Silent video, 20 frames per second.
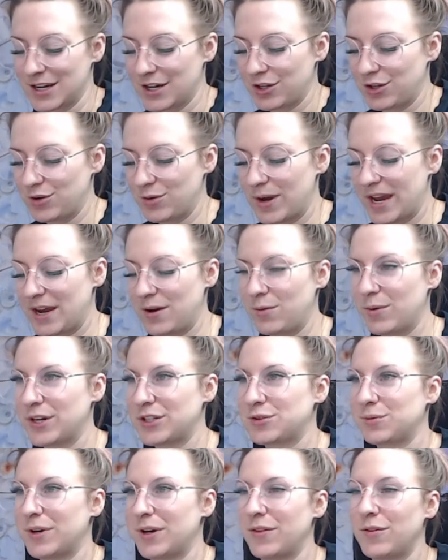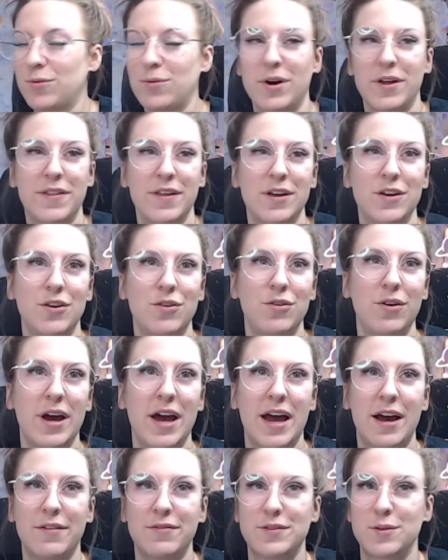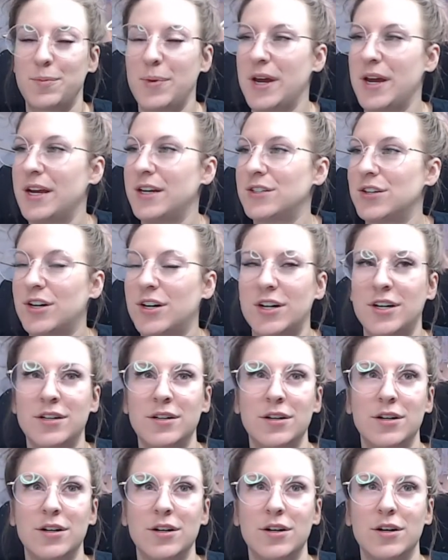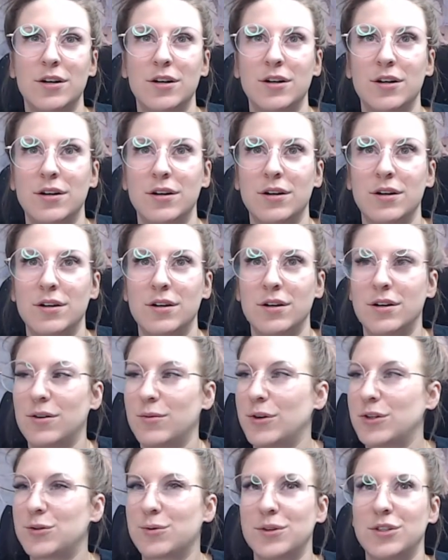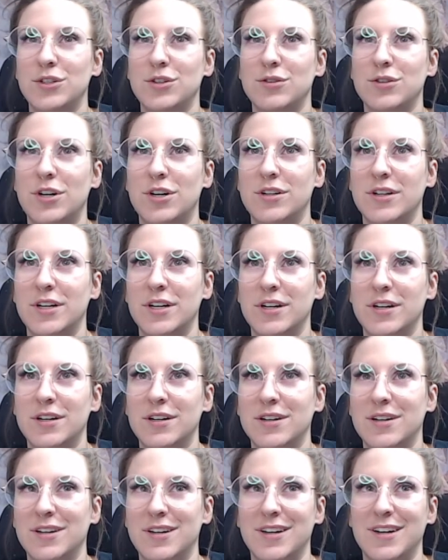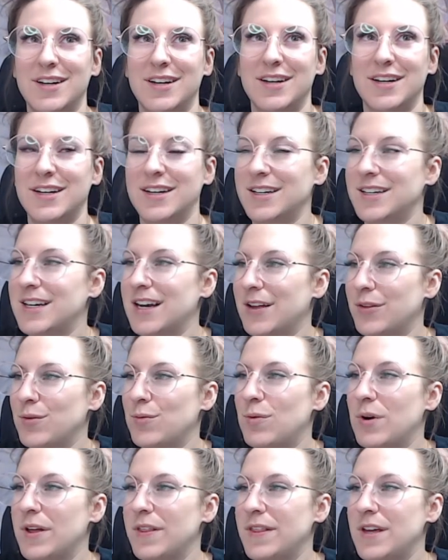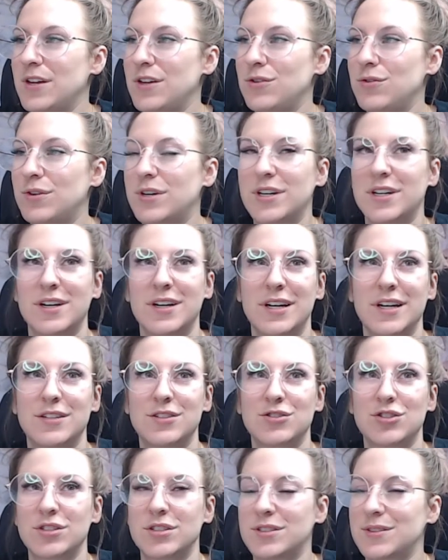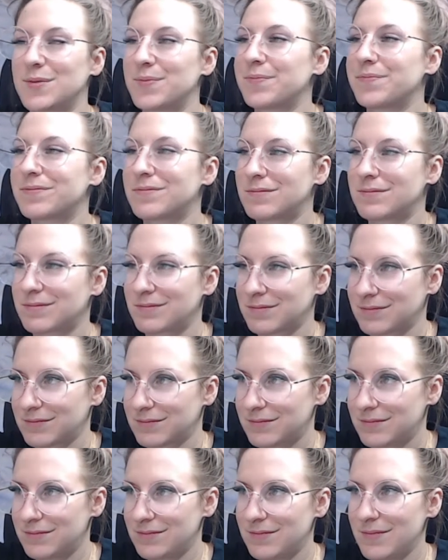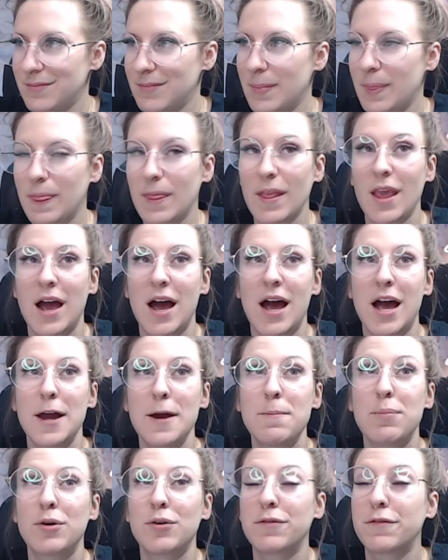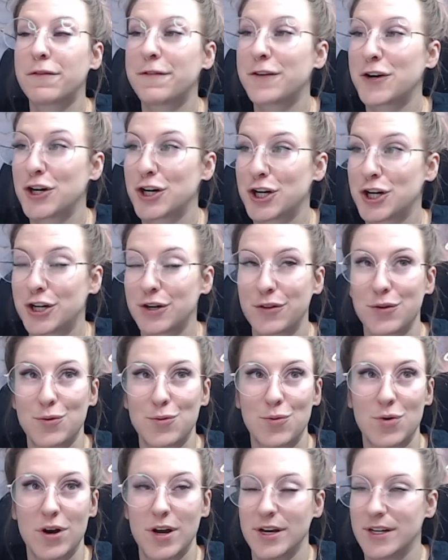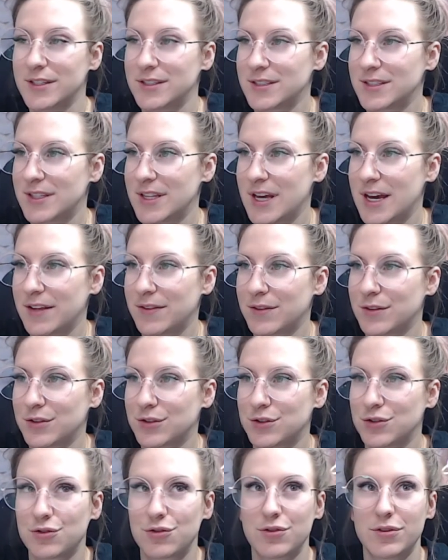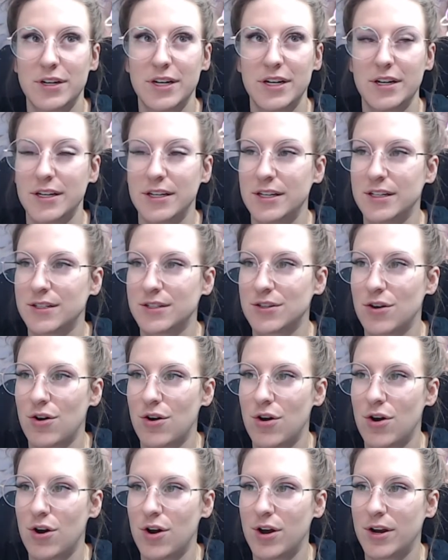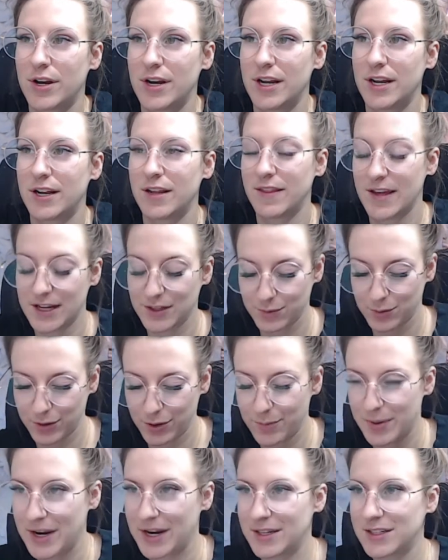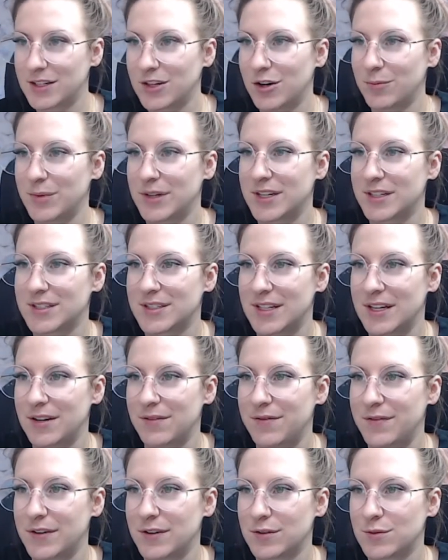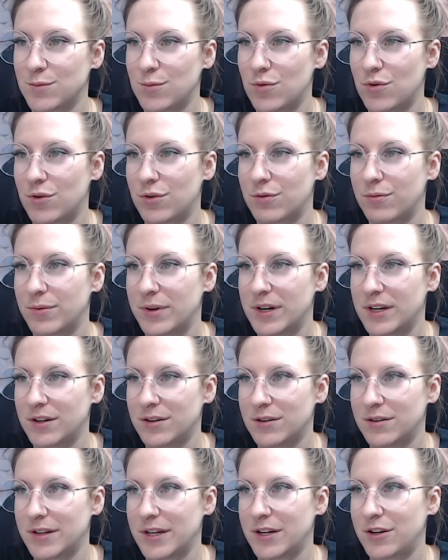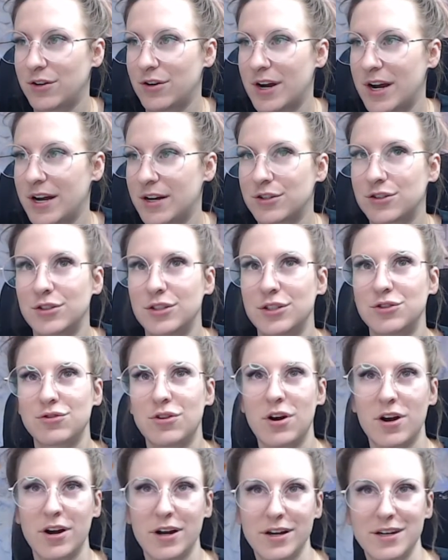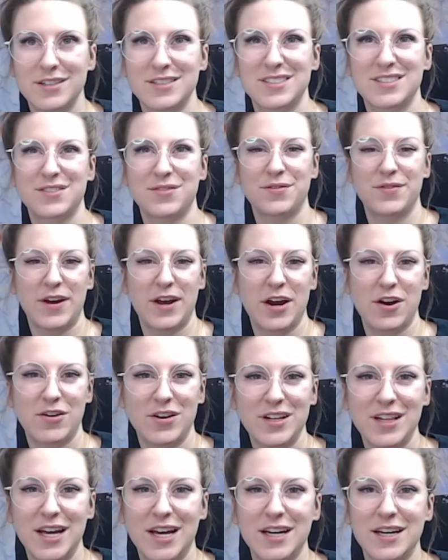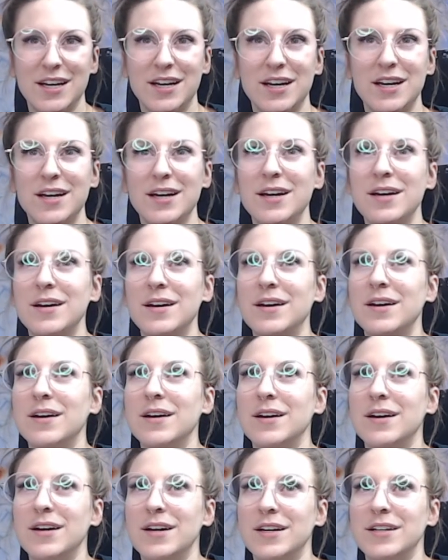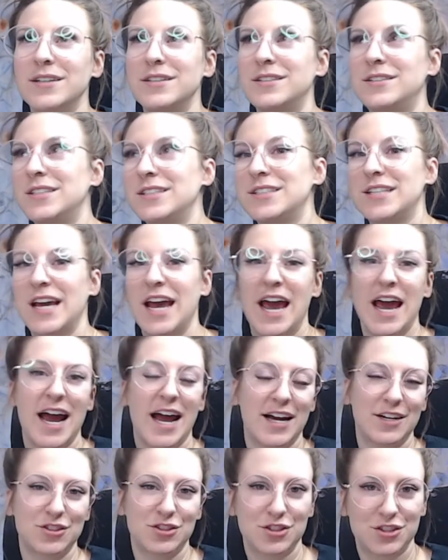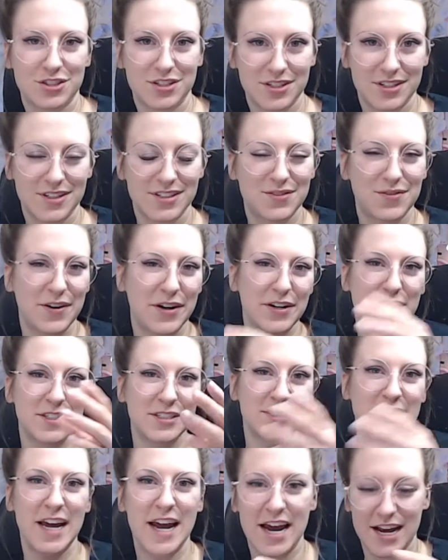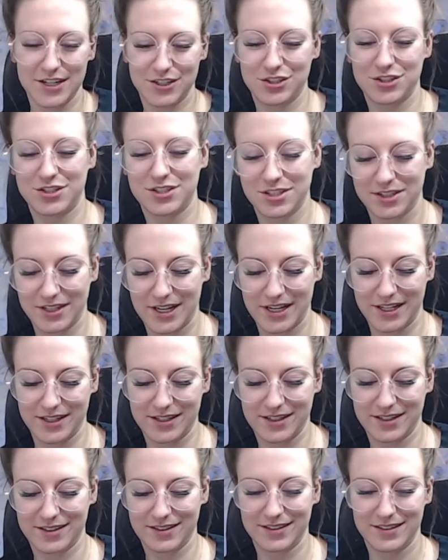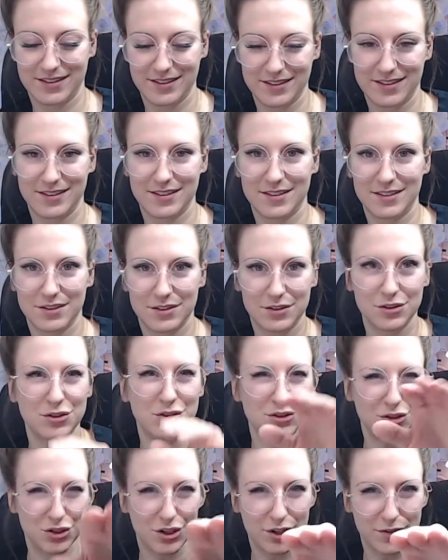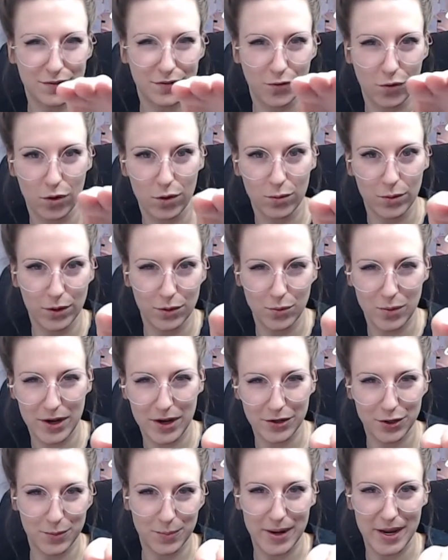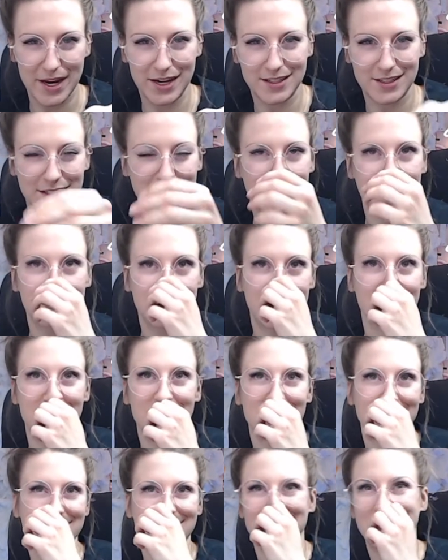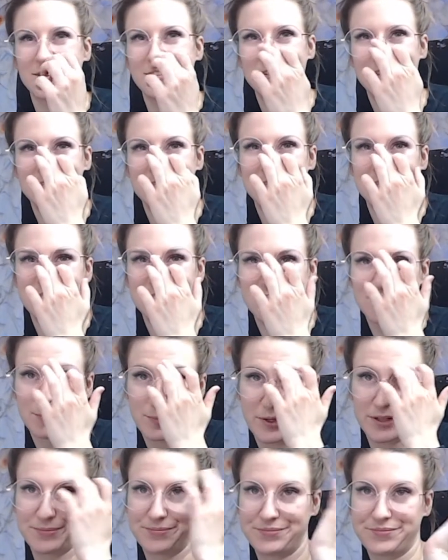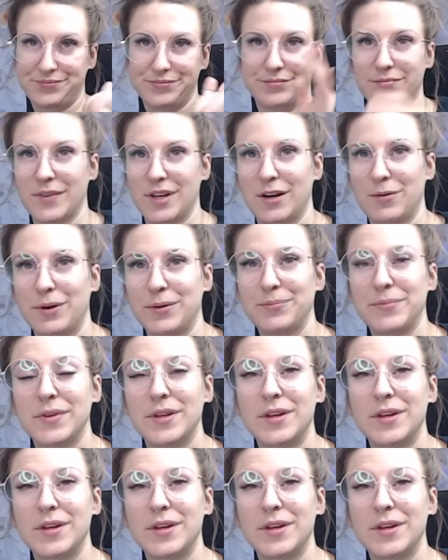You hate which one? The one that you have to paint on? Which one do you not like? Yeah, the one that you can, it's just, I prefer the ones that the screen is on it and that's what you're painting on because then it feels more real, like you're actually drawing, because it's a very like detached, it's very detached to like look forward while you're painting down here, you know? But anyway.